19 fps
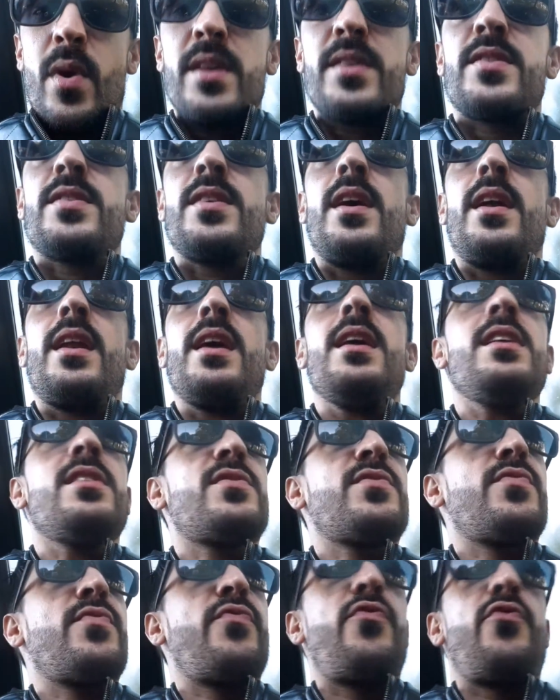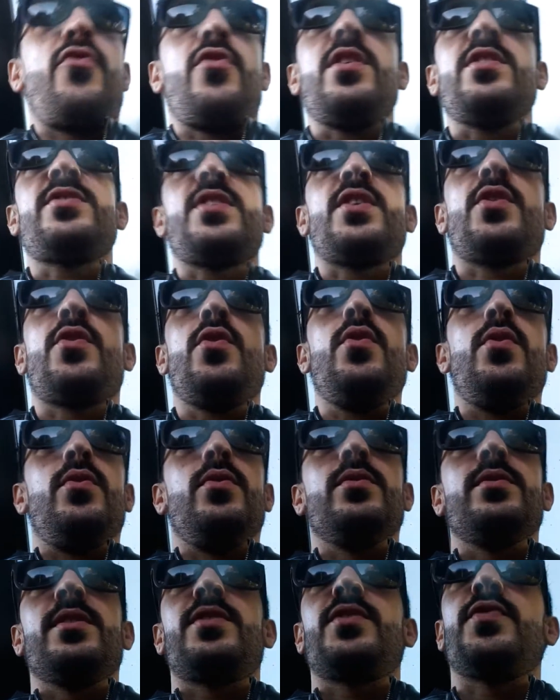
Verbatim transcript: quite sunny, it's freezing cold,